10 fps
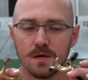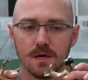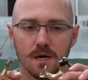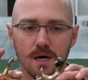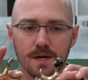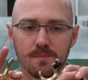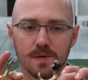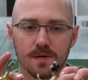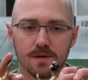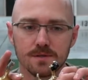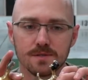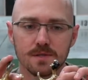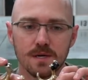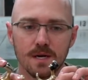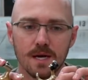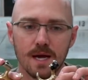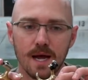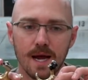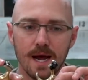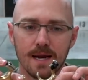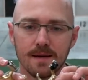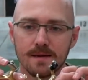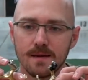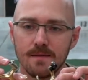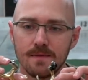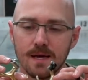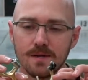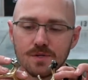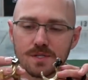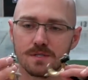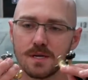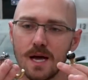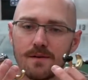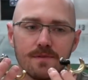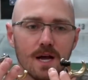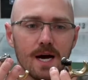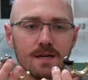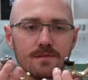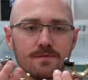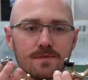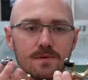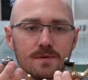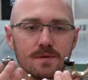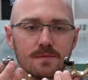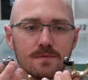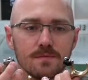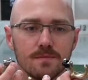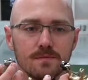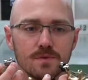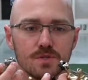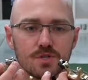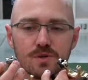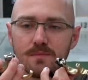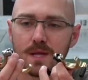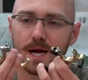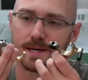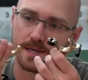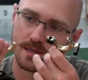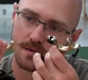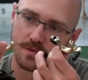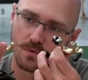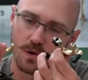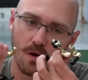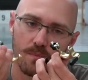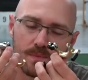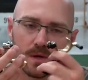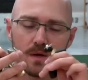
it appears, and they just have kind of streamlined it, if you will.